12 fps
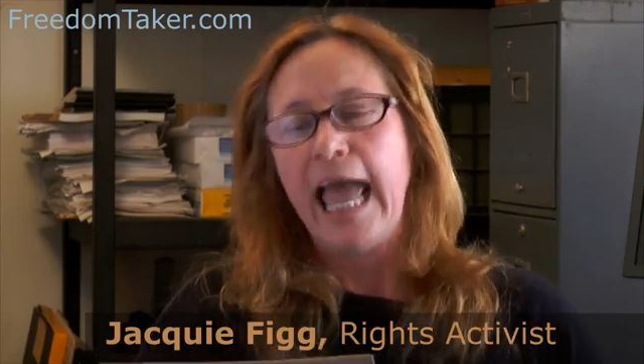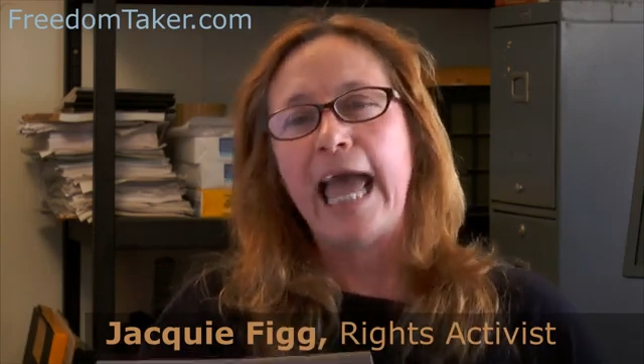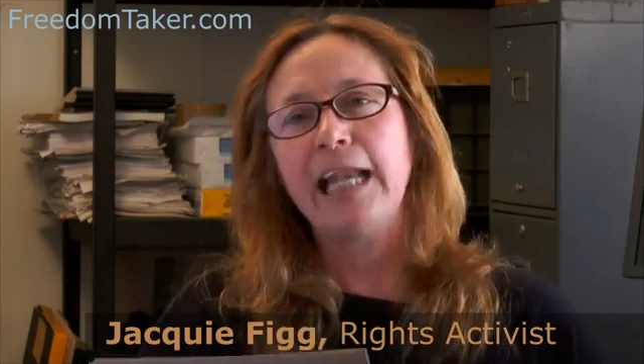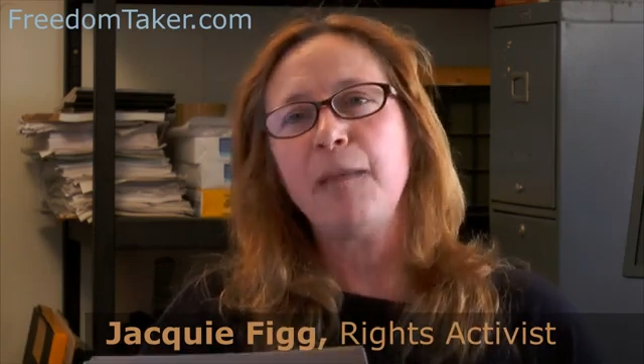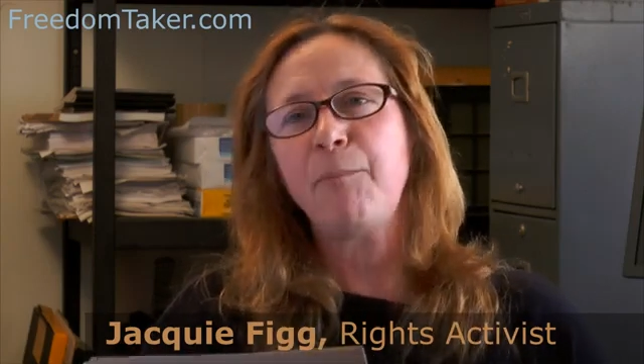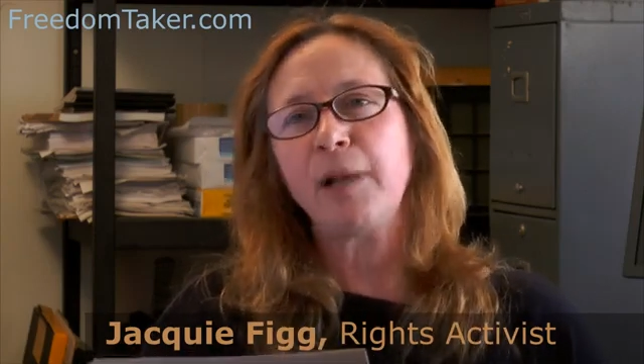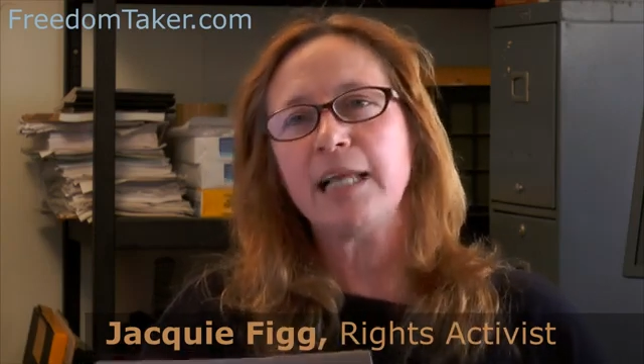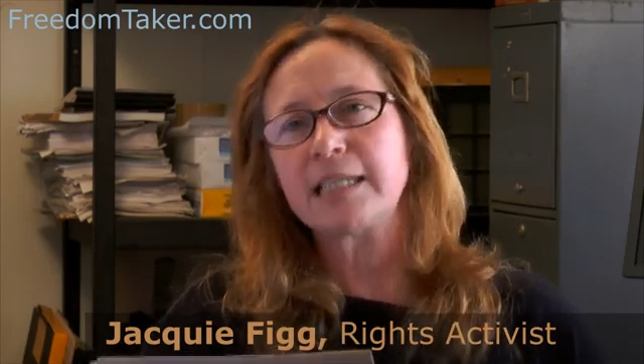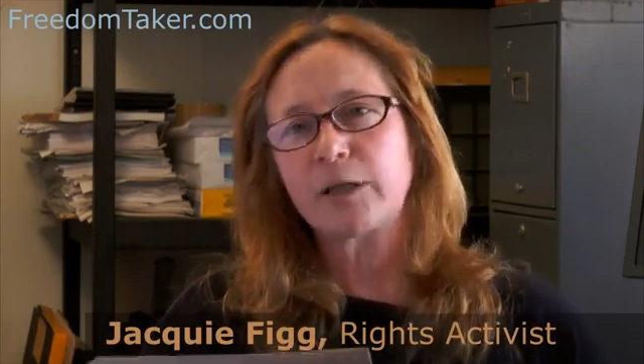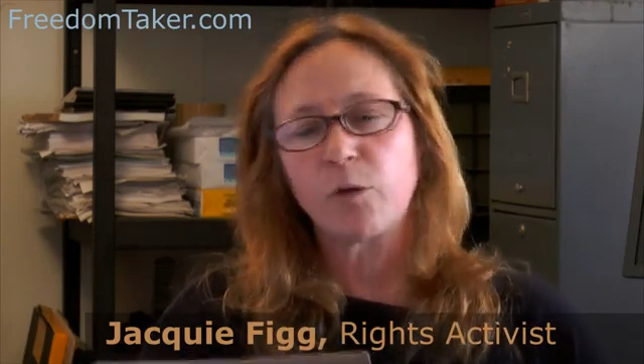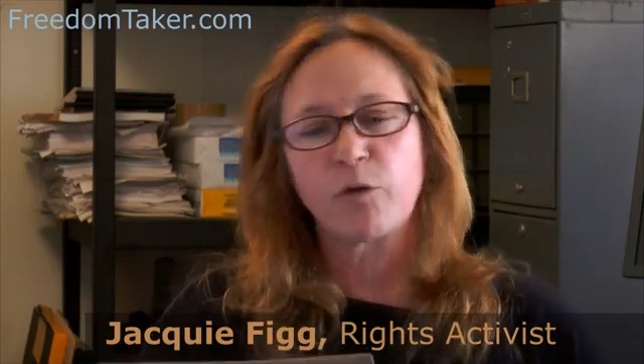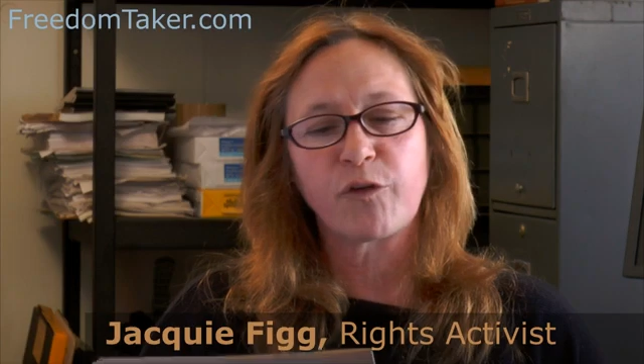any
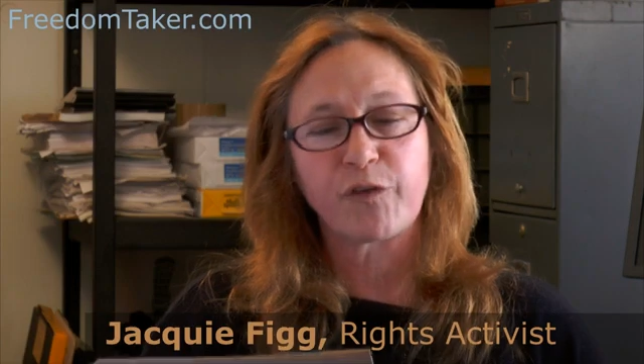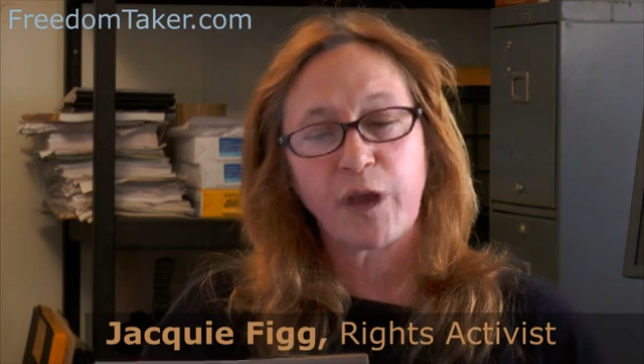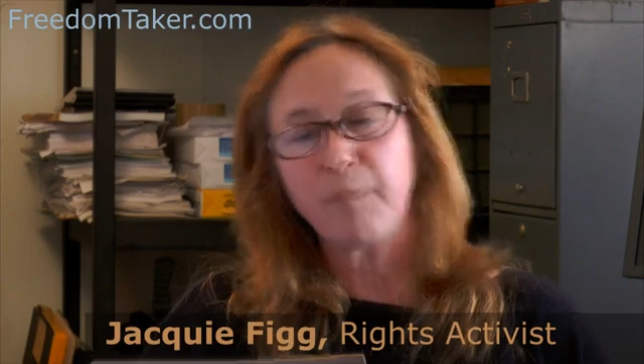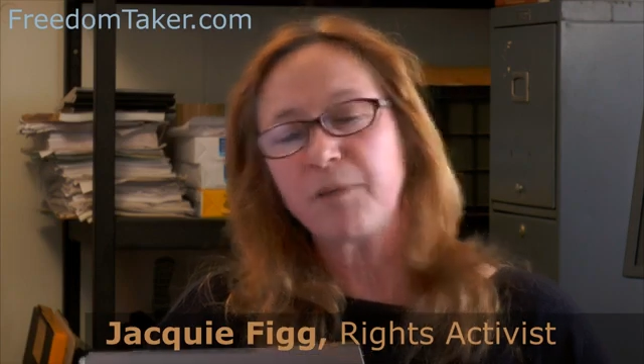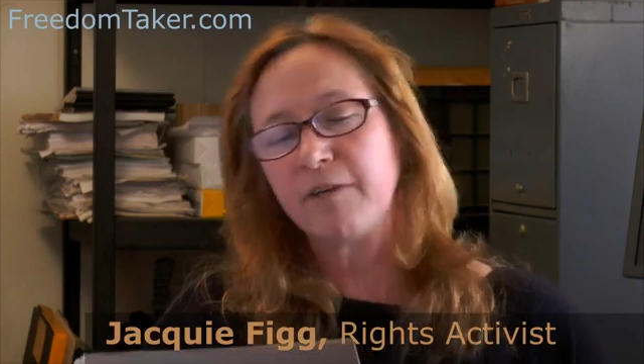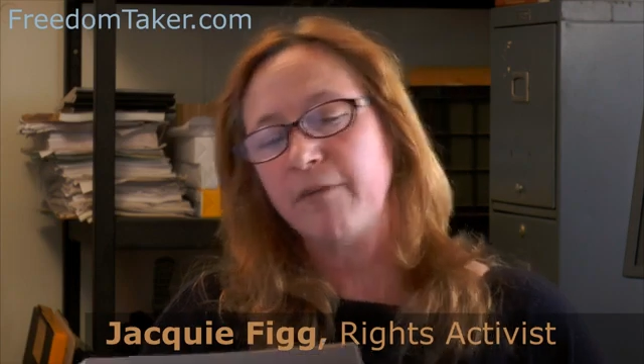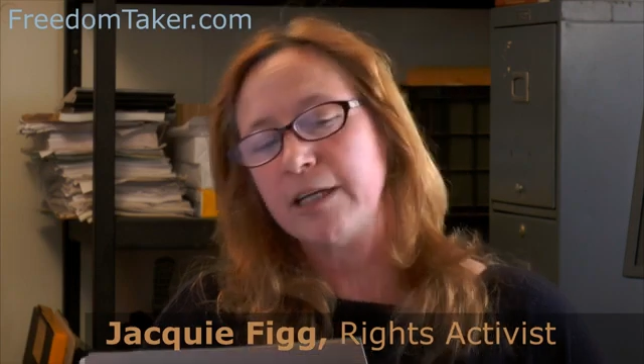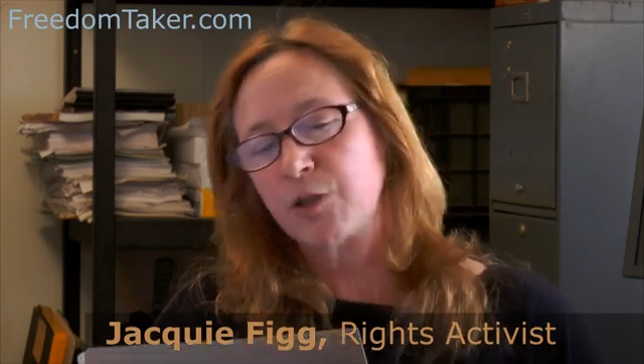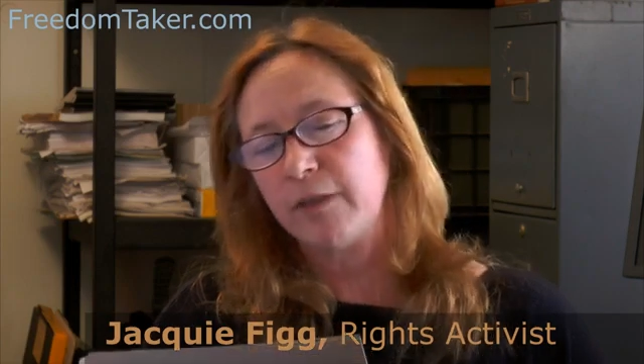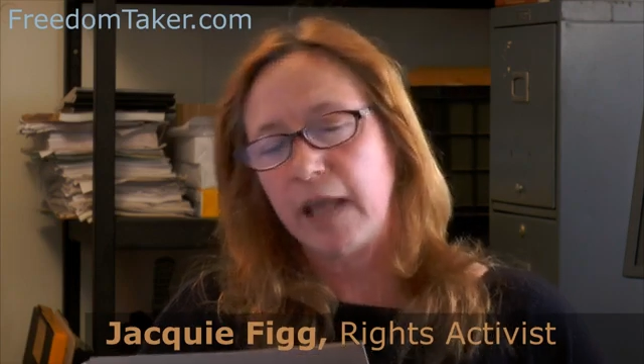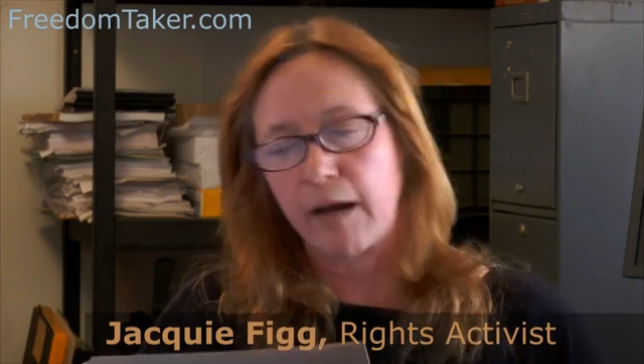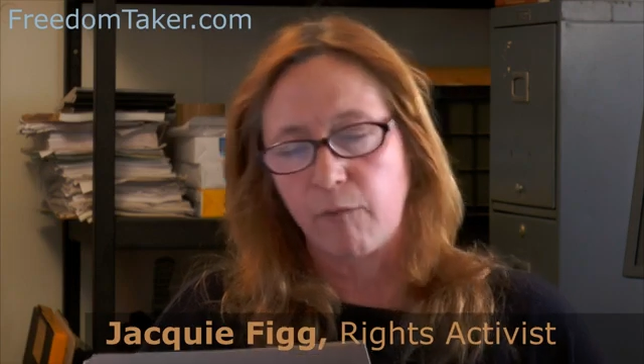political
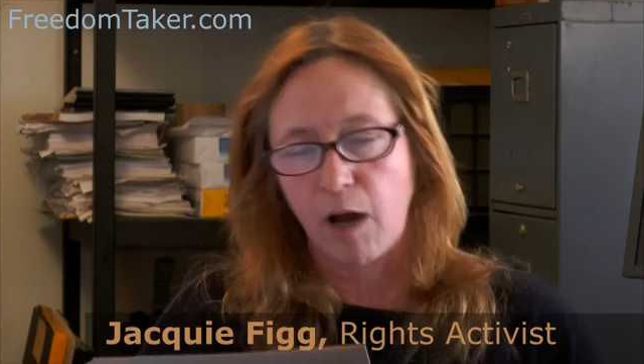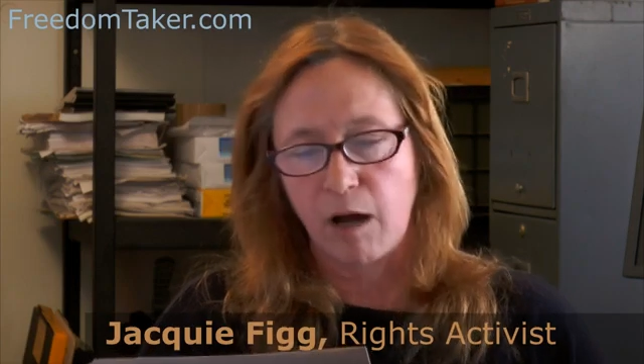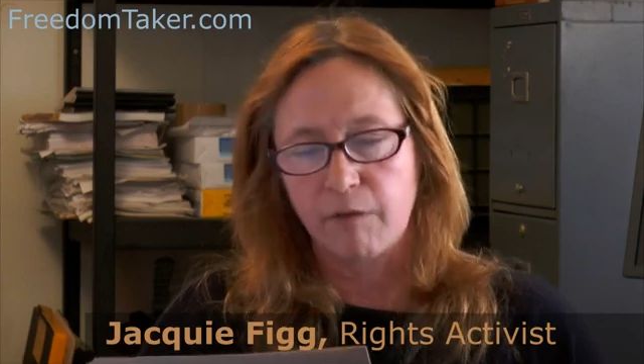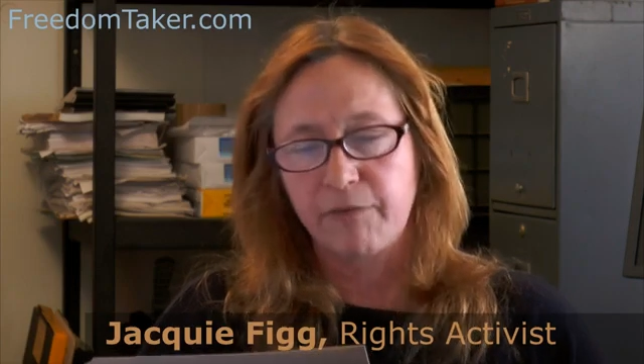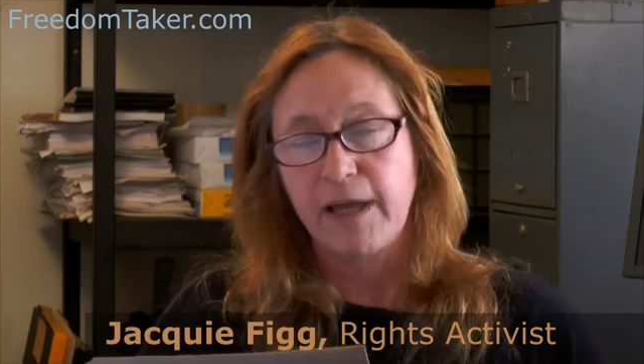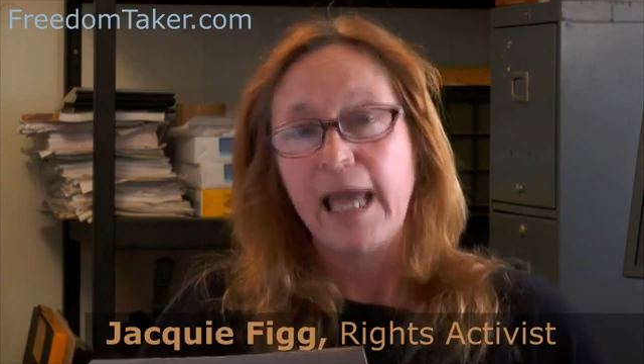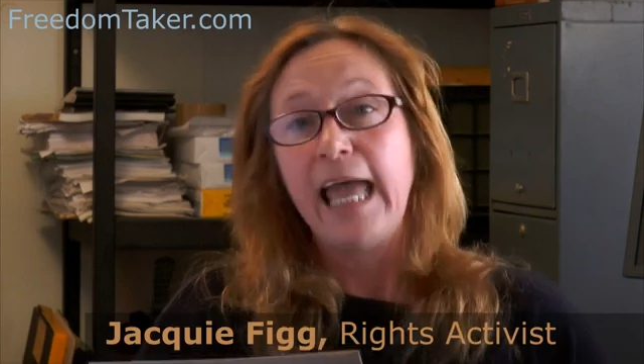subdivision thereof,